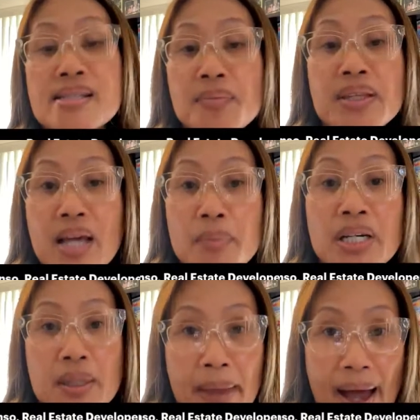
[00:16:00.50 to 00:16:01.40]
this something that I'm
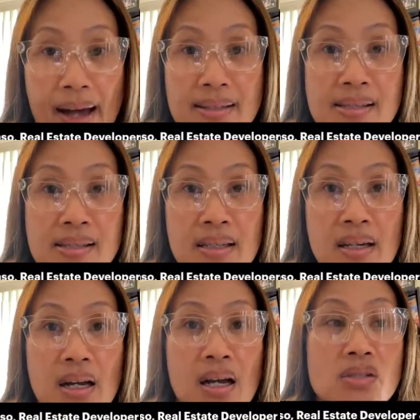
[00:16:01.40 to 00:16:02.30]
going to pass?
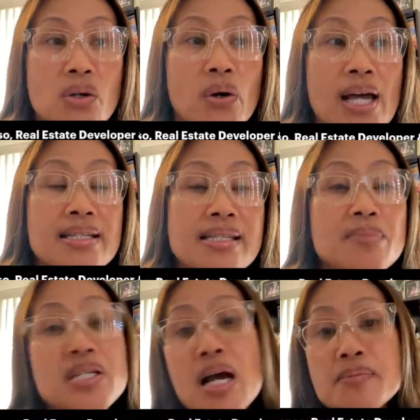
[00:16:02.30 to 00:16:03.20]
So, and then
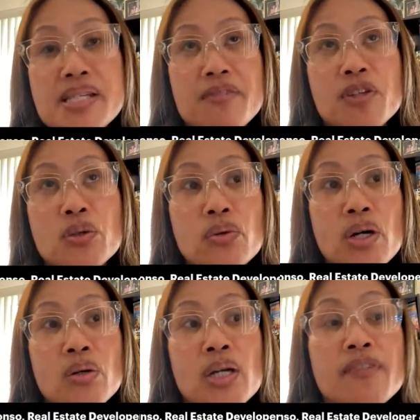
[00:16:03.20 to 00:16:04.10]
sometimes if
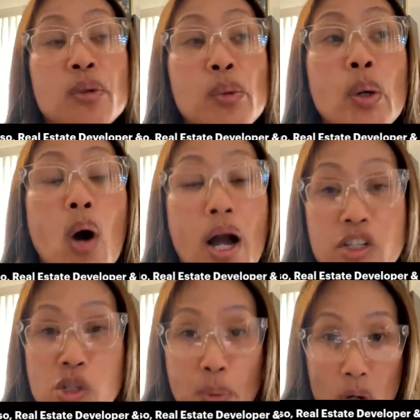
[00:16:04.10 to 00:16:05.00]
it
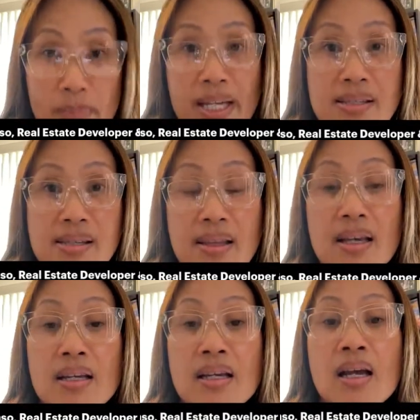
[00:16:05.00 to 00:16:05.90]
requires permits,
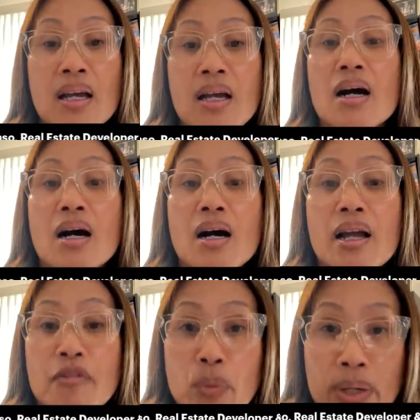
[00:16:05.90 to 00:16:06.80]
then
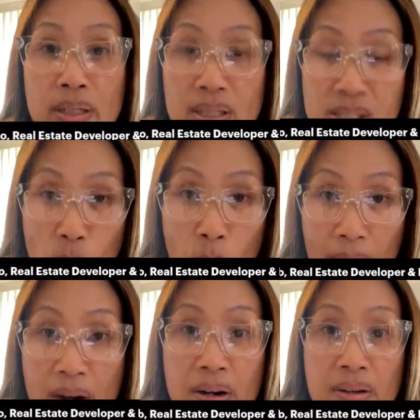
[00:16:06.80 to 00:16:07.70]
everyone is
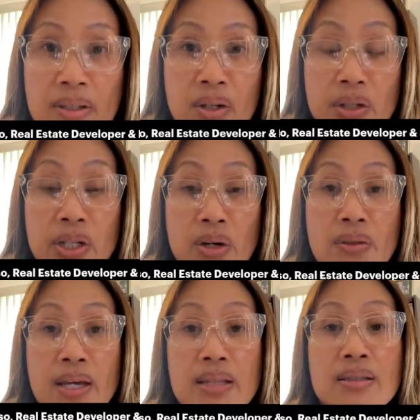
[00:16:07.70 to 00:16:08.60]
aware,
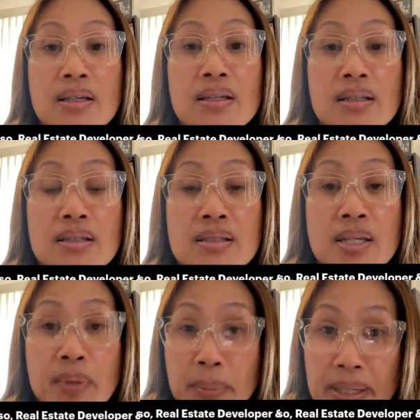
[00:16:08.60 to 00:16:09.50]
that the
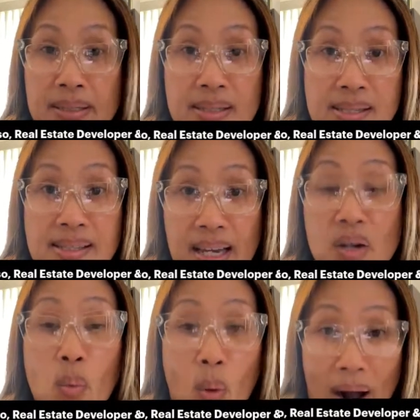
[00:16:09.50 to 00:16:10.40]
DPP does
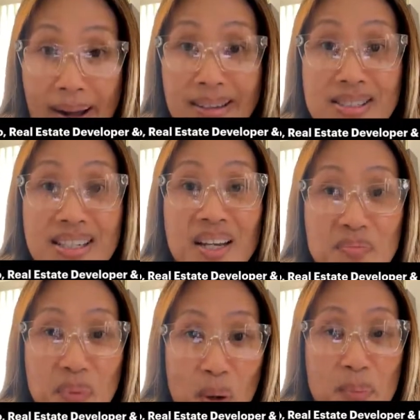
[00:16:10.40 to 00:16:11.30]
take a while to
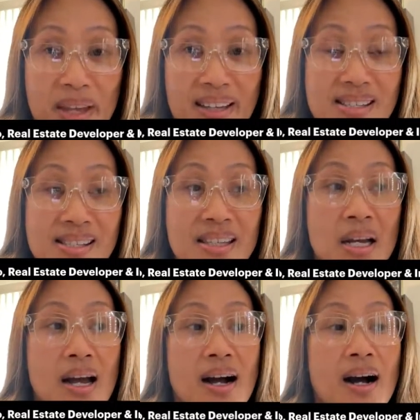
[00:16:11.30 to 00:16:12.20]
get permits.
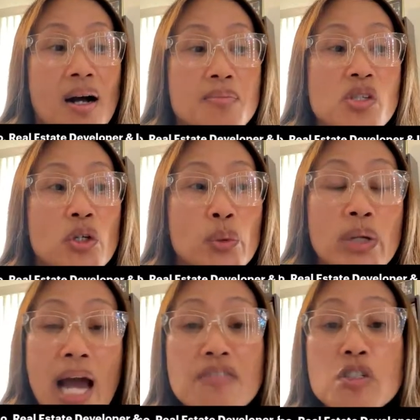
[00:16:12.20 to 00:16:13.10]
So you
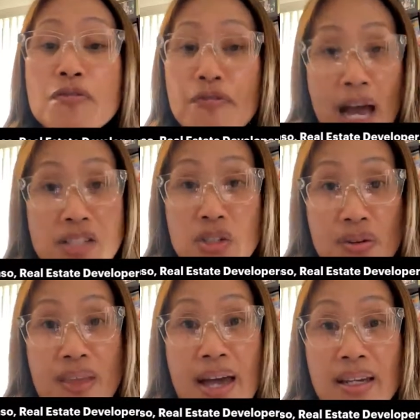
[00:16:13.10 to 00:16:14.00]
would have to
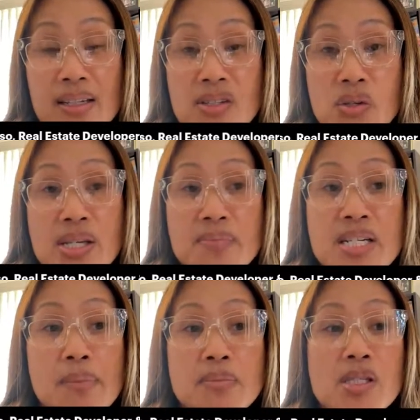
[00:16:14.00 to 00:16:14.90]
factor that in. So
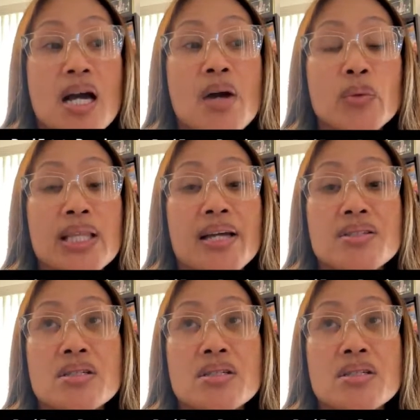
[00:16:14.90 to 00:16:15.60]
sometimes I would